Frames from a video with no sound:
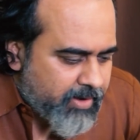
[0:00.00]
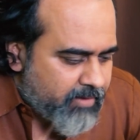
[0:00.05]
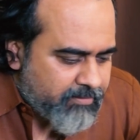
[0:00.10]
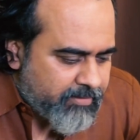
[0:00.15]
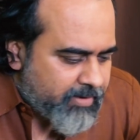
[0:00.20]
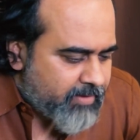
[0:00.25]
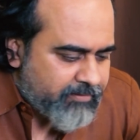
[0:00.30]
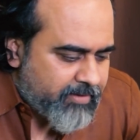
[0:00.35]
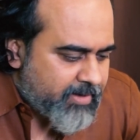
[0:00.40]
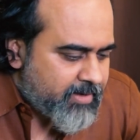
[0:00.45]

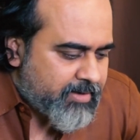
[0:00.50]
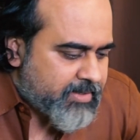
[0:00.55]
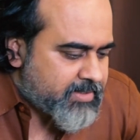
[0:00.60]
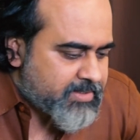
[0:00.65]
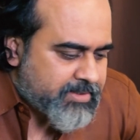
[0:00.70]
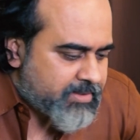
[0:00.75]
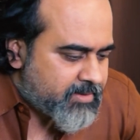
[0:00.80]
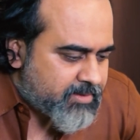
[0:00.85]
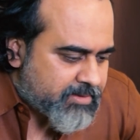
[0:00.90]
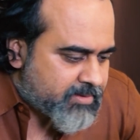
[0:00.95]
one
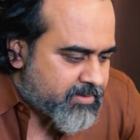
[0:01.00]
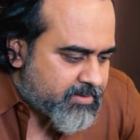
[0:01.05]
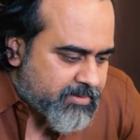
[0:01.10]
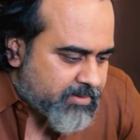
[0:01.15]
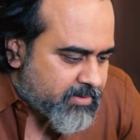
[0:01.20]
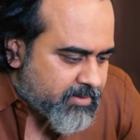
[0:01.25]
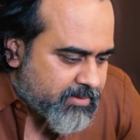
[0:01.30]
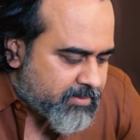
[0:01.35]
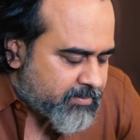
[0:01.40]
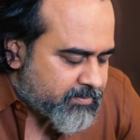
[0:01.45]
doesn't
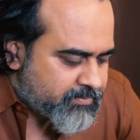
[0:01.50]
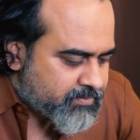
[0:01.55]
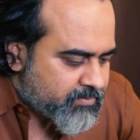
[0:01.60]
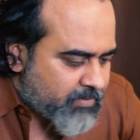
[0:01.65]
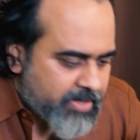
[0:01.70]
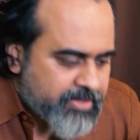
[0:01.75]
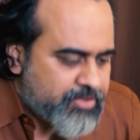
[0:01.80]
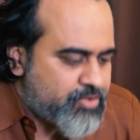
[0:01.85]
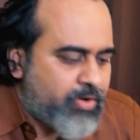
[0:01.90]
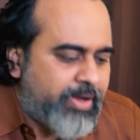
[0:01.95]

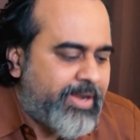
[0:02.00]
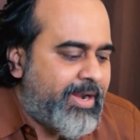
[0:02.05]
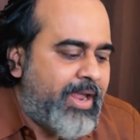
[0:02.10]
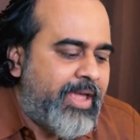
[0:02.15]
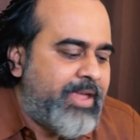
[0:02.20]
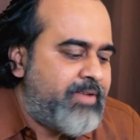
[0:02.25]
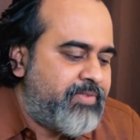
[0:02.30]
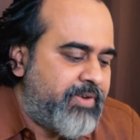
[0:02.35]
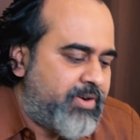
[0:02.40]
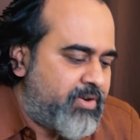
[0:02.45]
enjoy
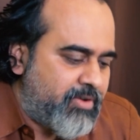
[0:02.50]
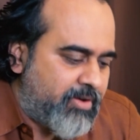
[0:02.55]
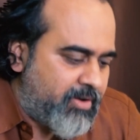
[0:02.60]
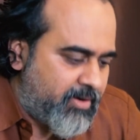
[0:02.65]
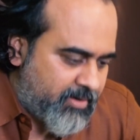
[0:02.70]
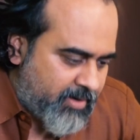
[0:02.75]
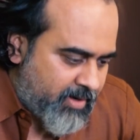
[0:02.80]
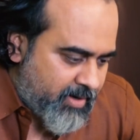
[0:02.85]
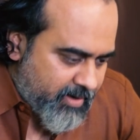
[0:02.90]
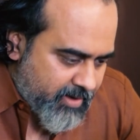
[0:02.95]
life at
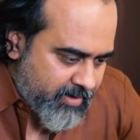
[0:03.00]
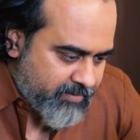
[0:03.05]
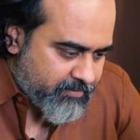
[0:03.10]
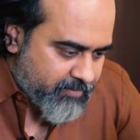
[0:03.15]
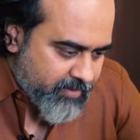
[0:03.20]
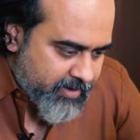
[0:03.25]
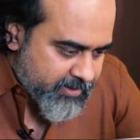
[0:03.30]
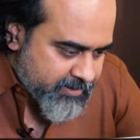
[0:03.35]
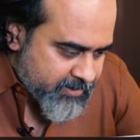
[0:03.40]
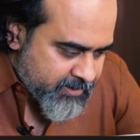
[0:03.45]
all if
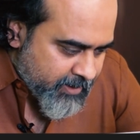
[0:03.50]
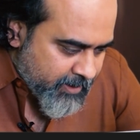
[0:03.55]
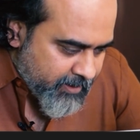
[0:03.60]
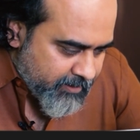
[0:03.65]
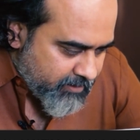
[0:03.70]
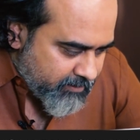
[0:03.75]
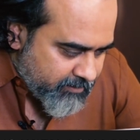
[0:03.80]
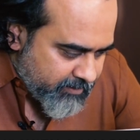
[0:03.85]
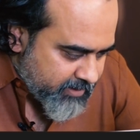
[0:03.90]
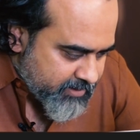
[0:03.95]
one is
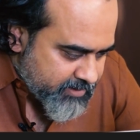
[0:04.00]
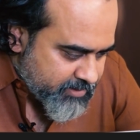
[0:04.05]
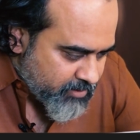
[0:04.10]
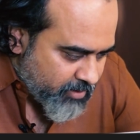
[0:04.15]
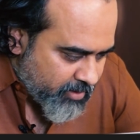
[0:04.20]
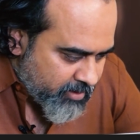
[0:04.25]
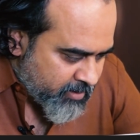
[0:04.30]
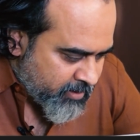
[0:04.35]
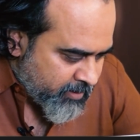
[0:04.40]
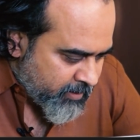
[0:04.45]

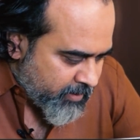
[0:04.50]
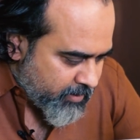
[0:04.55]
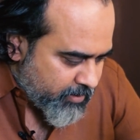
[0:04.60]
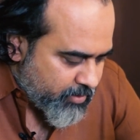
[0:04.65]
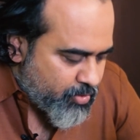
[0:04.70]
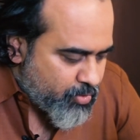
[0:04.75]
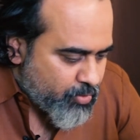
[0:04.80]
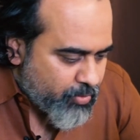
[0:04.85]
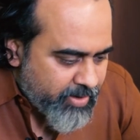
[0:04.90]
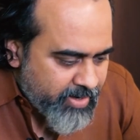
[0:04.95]
not
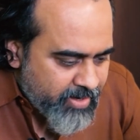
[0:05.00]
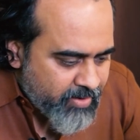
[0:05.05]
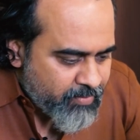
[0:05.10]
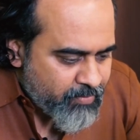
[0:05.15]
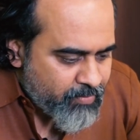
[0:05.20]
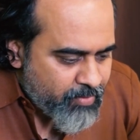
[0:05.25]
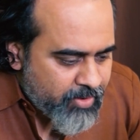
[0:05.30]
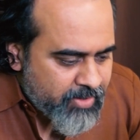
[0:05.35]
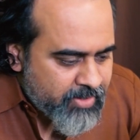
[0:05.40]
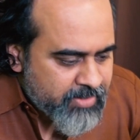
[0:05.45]
doing
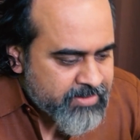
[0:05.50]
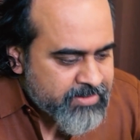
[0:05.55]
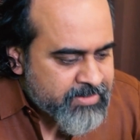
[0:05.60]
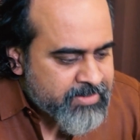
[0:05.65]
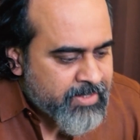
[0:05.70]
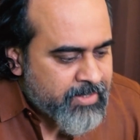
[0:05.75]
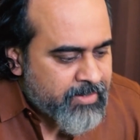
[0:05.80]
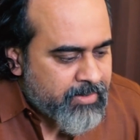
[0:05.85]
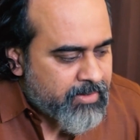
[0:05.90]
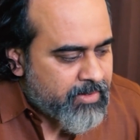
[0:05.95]
what
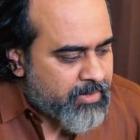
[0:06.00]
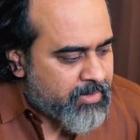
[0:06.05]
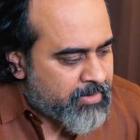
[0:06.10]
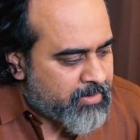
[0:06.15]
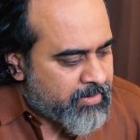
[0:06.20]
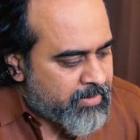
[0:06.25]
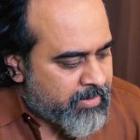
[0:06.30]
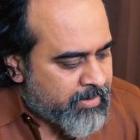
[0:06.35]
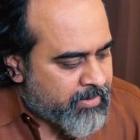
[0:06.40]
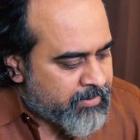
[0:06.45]
is
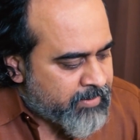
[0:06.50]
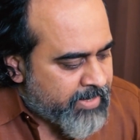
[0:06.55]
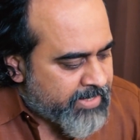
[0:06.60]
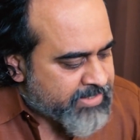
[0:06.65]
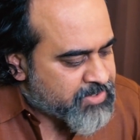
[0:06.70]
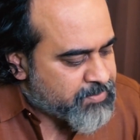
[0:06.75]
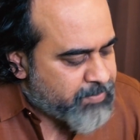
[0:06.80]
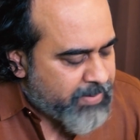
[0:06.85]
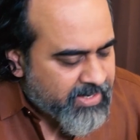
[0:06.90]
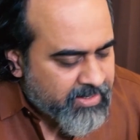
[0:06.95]

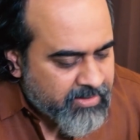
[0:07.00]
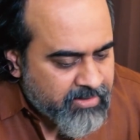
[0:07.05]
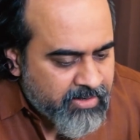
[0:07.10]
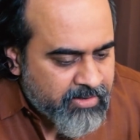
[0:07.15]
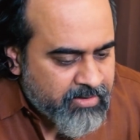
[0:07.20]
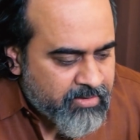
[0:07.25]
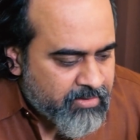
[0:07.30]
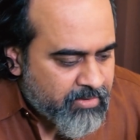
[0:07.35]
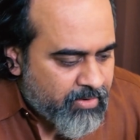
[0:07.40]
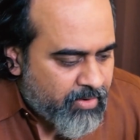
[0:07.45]

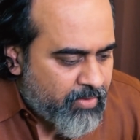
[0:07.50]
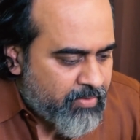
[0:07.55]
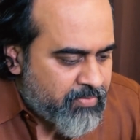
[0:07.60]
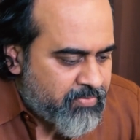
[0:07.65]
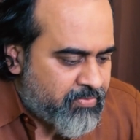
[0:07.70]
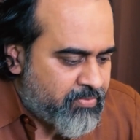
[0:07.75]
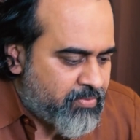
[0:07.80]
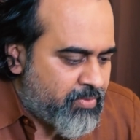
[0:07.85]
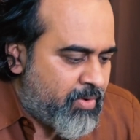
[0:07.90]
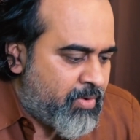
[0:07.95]
expected of
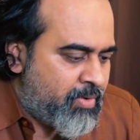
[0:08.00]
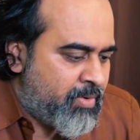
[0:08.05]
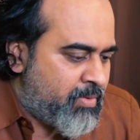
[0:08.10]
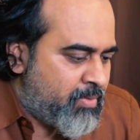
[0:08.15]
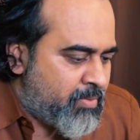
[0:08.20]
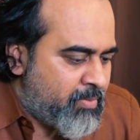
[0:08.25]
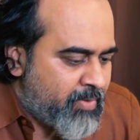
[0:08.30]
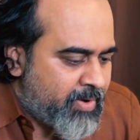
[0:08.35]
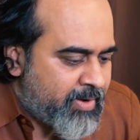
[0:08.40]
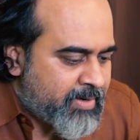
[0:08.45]

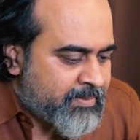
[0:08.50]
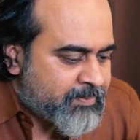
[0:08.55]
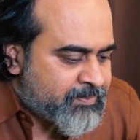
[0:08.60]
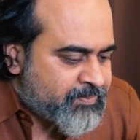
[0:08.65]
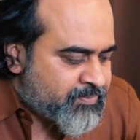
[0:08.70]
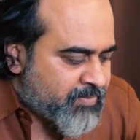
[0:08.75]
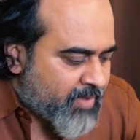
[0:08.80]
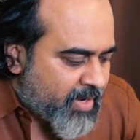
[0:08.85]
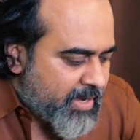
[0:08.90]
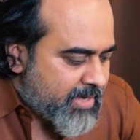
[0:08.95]

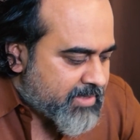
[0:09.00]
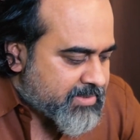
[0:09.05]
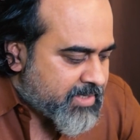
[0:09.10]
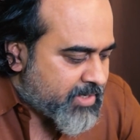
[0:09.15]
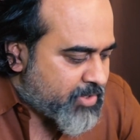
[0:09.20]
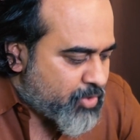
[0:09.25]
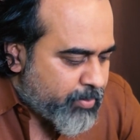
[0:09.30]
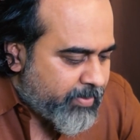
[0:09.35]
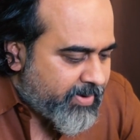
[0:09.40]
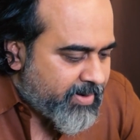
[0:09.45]
one as a
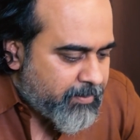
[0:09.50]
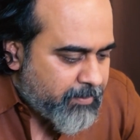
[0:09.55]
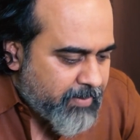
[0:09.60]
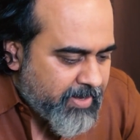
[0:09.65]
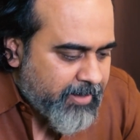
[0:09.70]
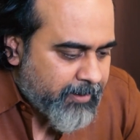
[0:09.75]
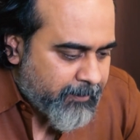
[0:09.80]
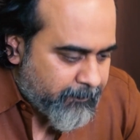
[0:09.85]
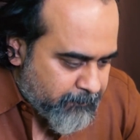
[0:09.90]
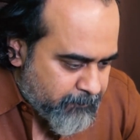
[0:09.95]
human
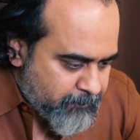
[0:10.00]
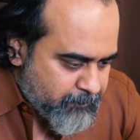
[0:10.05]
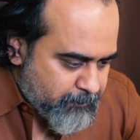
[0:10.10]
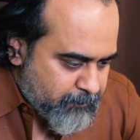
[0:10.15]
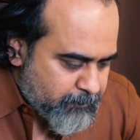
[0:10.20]
being.